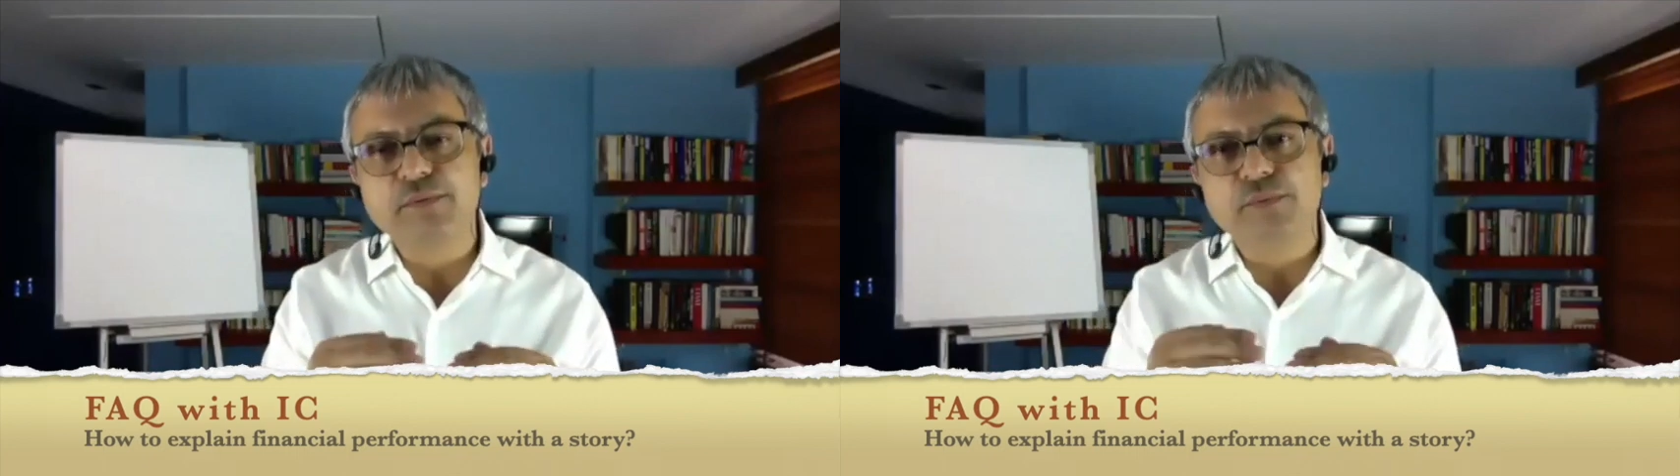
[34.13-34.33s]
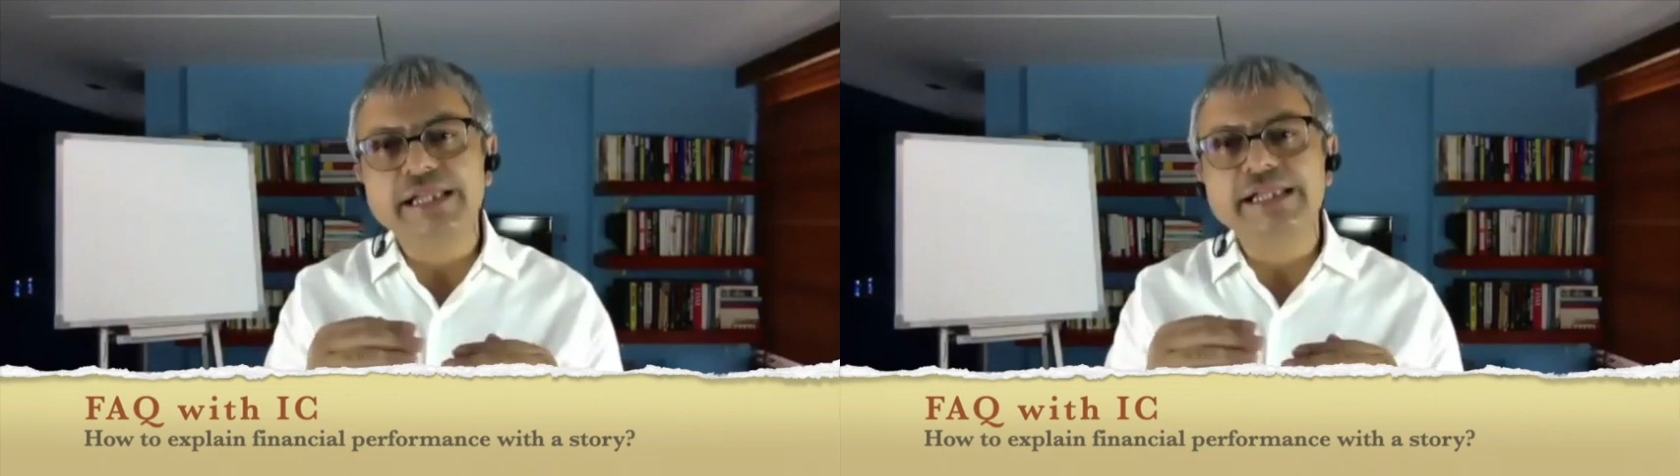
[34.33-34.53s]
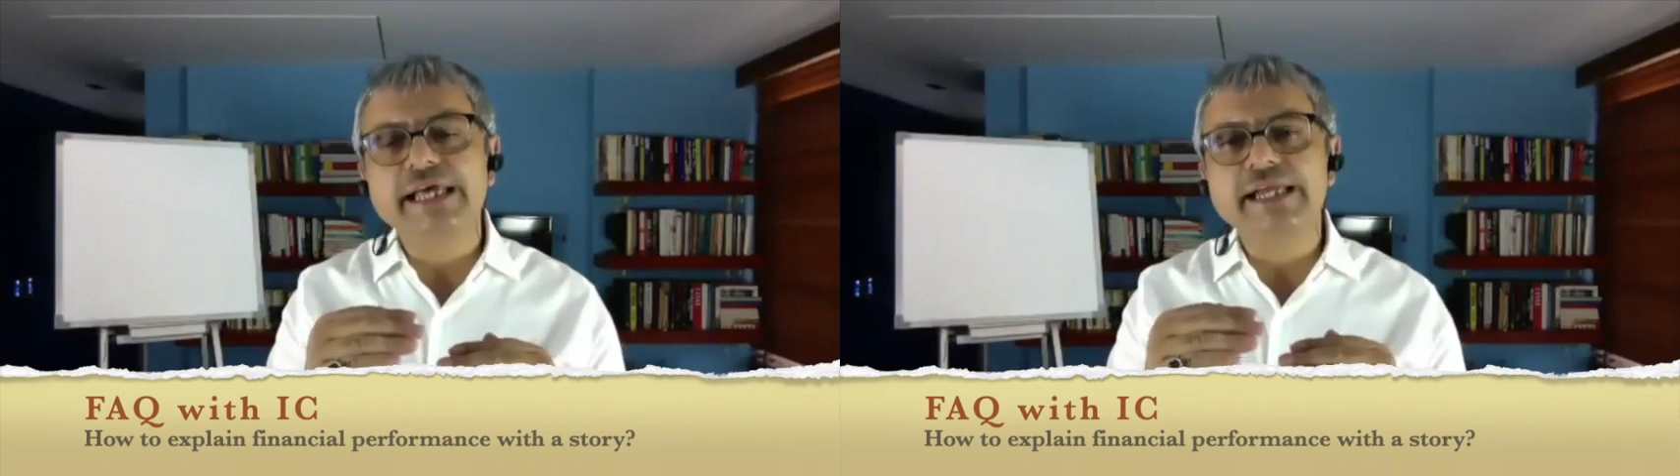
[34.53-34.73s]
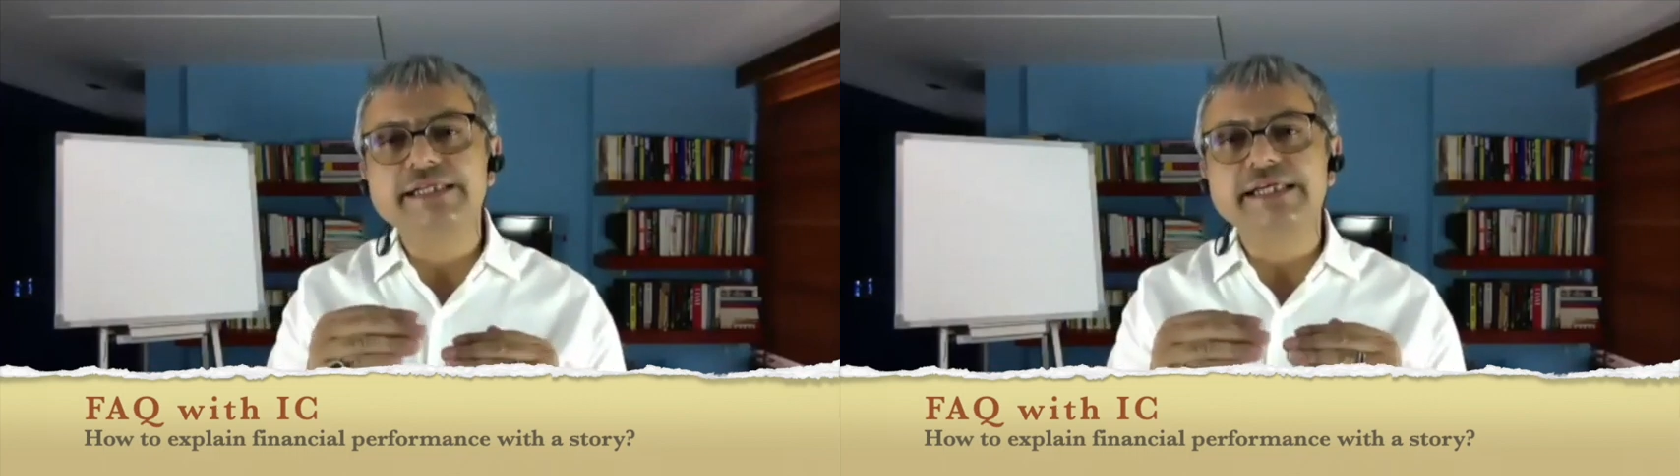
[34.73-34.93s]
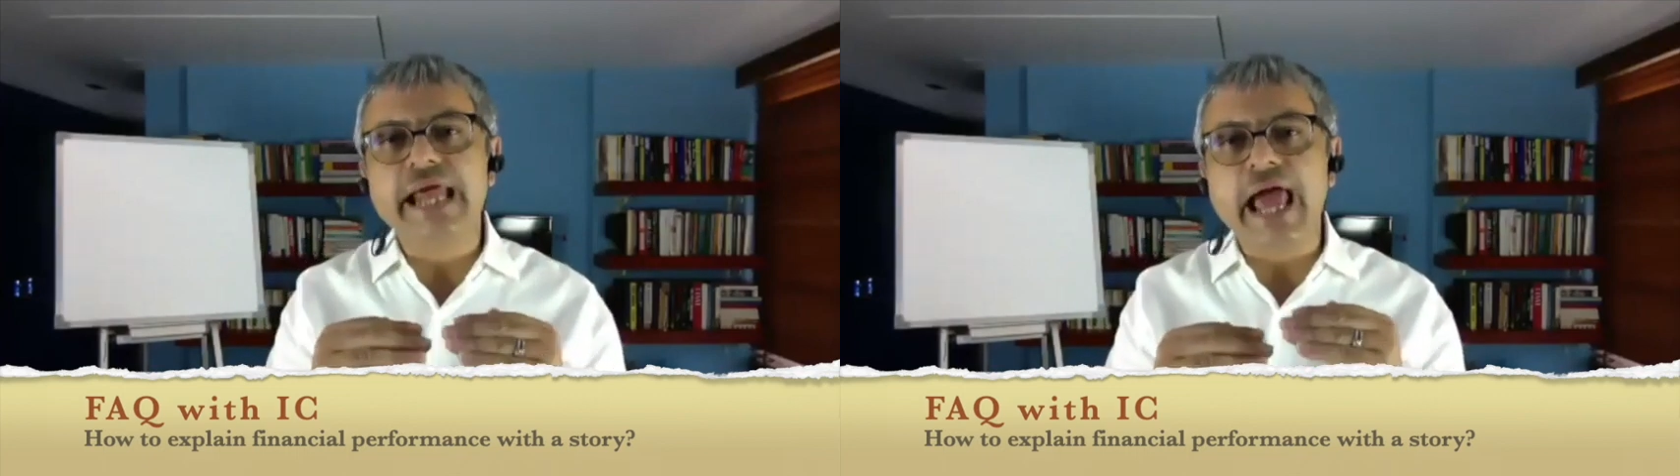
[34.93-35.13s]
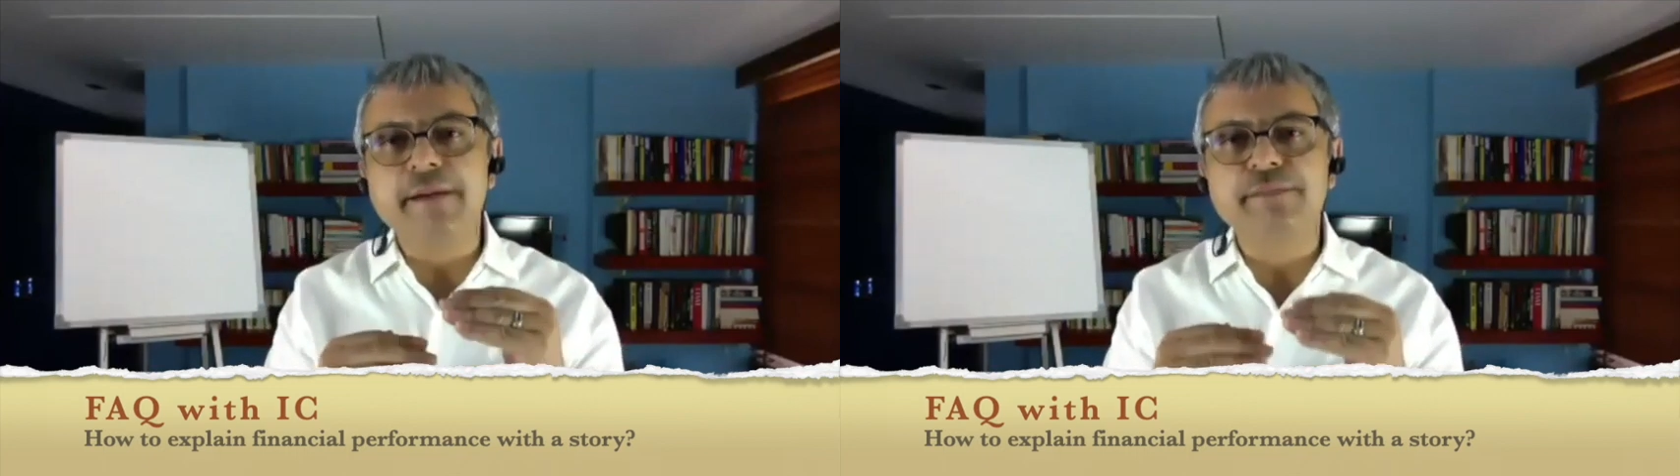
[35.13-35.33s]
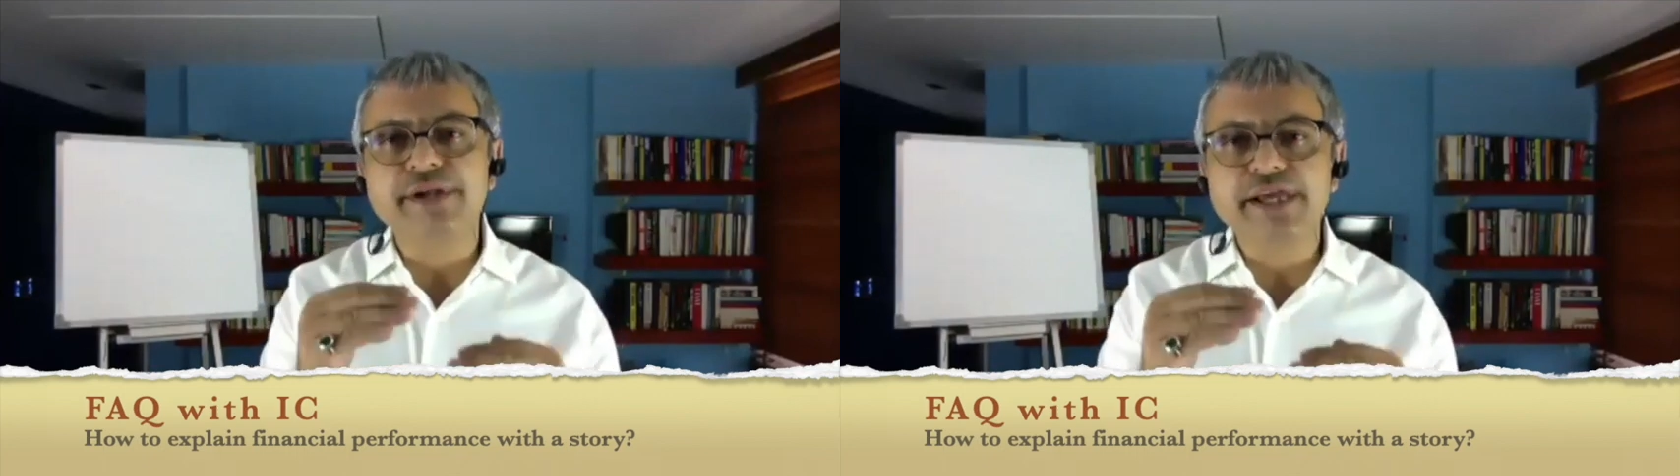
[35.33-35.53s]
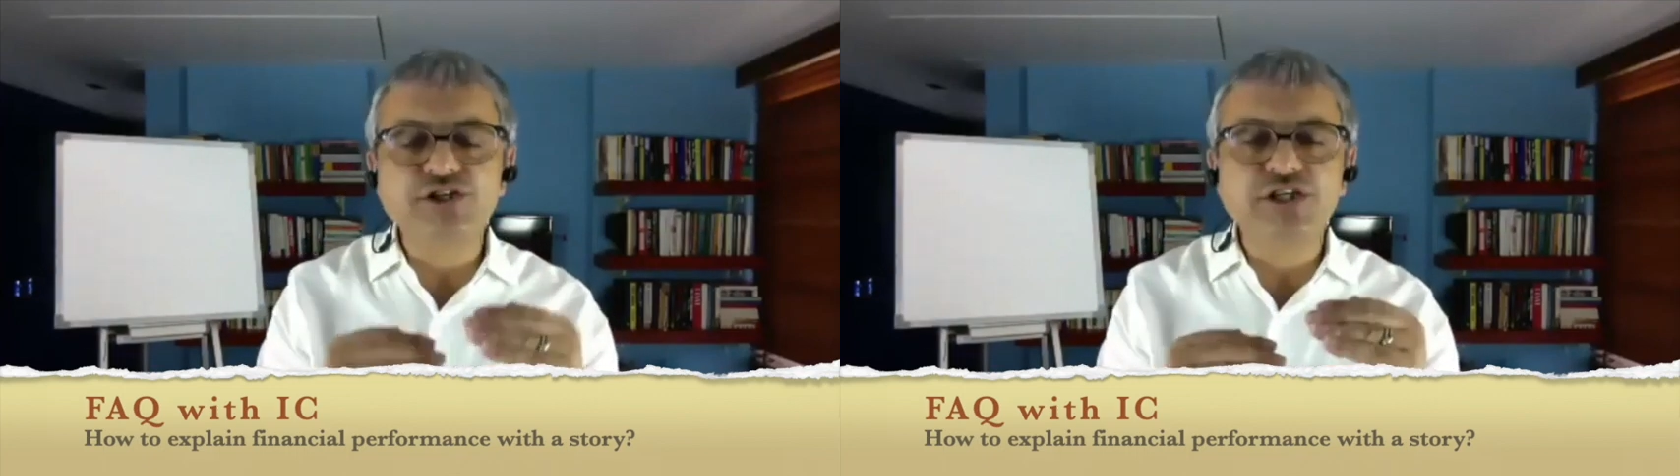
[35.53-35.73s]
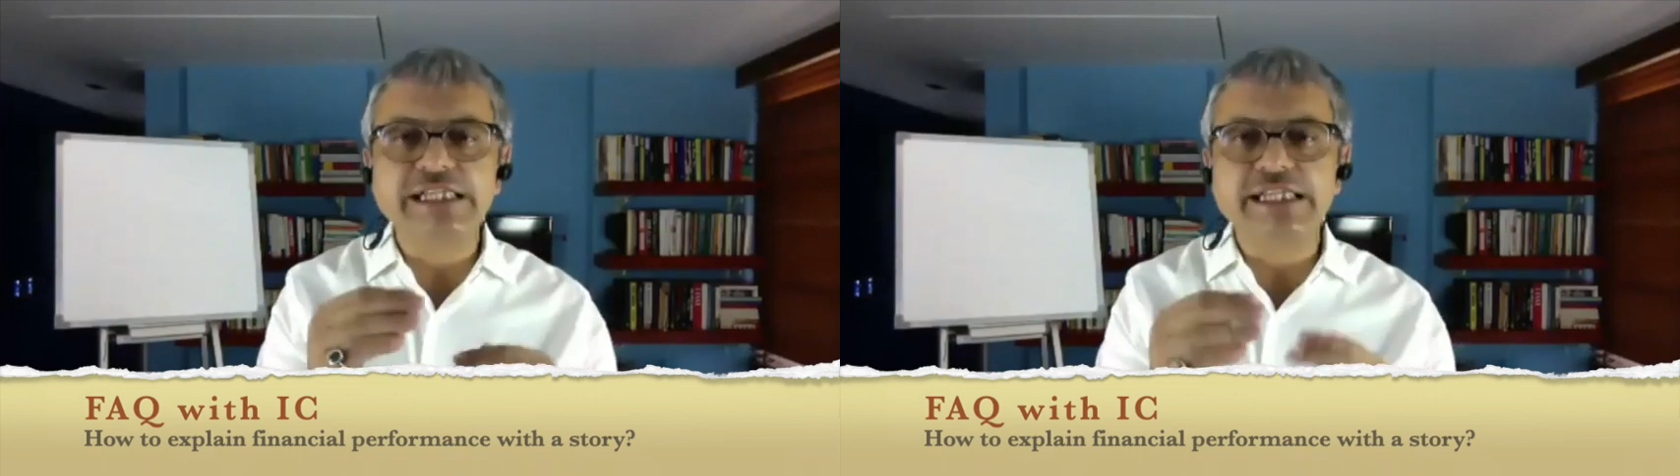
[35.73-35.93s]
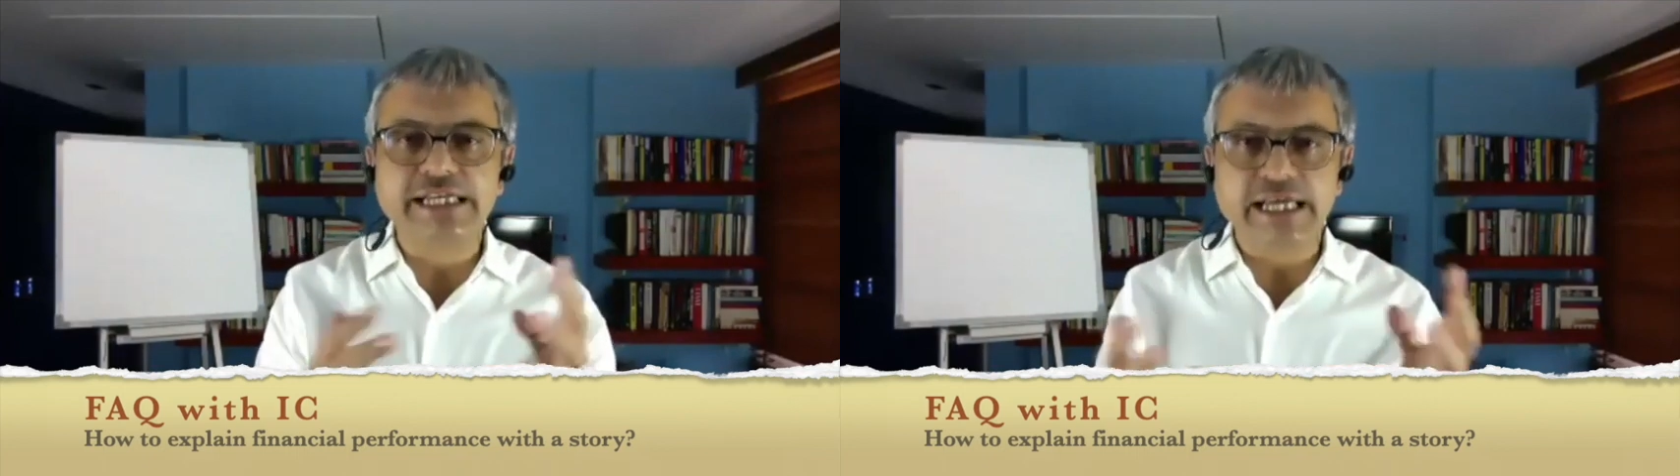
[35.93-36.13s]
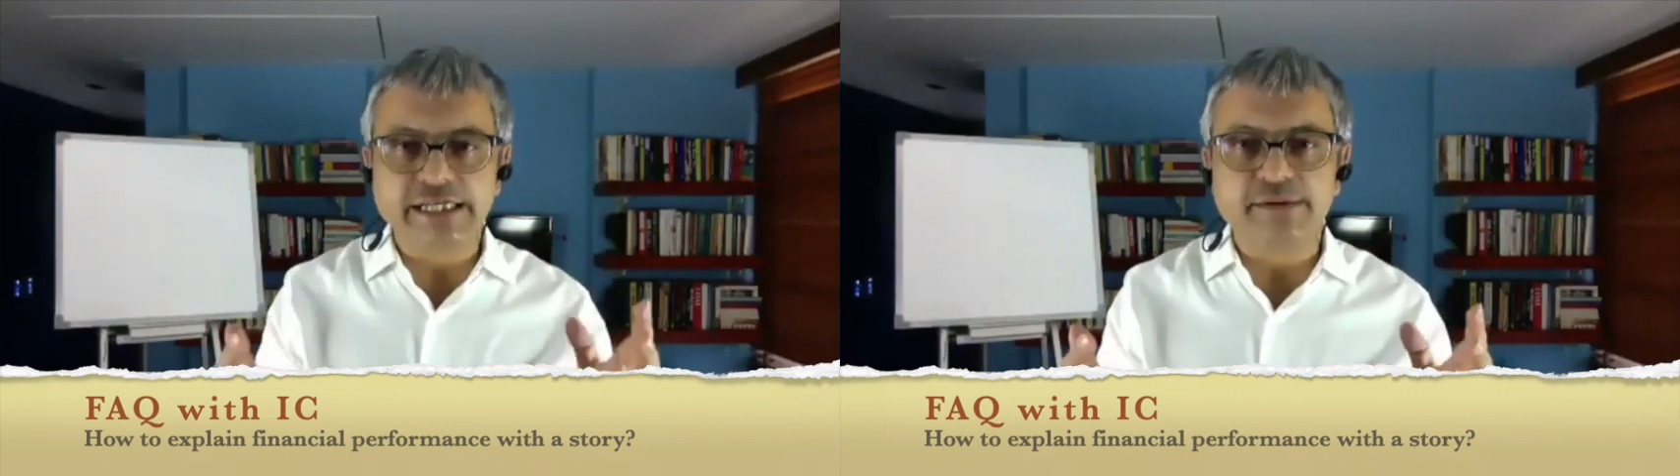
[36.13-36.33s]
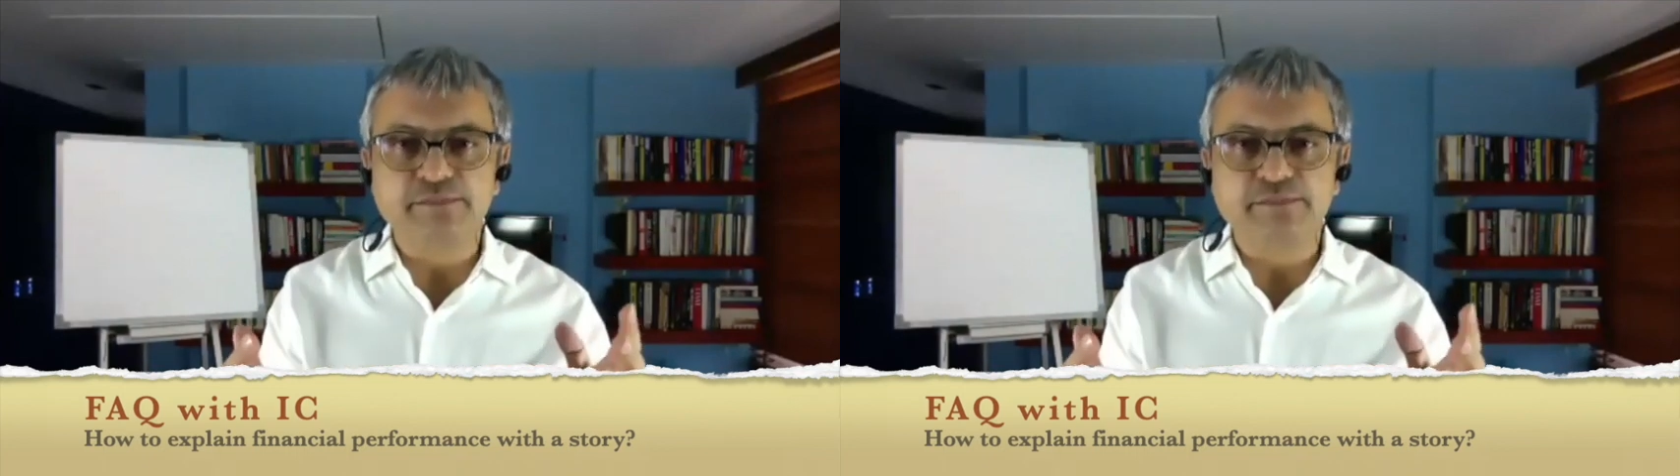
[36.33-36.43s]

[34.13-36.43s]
when there is an aberration in the data.